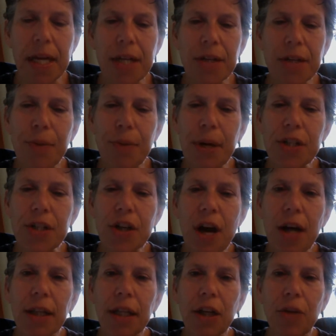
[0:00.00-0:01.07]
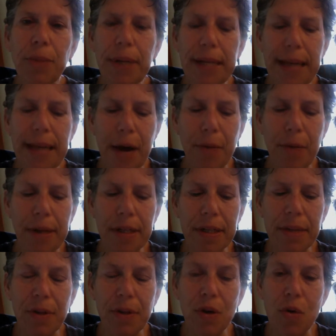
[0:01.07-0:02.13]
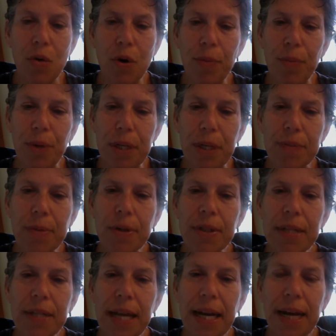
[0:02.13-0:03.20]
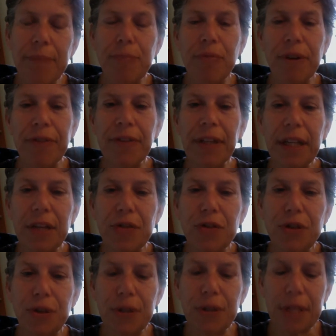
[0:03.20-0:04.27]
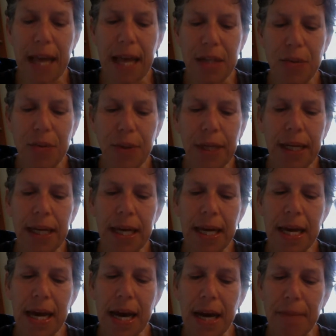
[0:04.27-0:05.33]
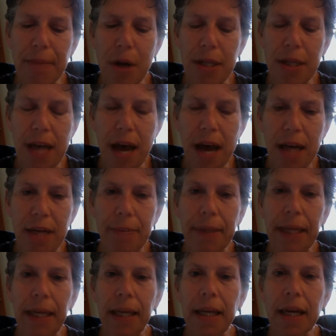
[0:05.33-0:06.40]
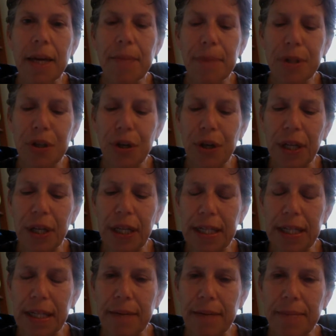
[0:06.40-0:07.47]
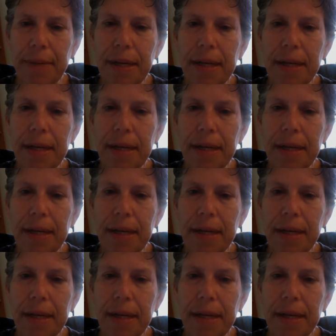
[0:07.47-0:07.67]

So I want to talk a little bit now about some of the core principles that I briefly introduced last week: autonomy, paternalism,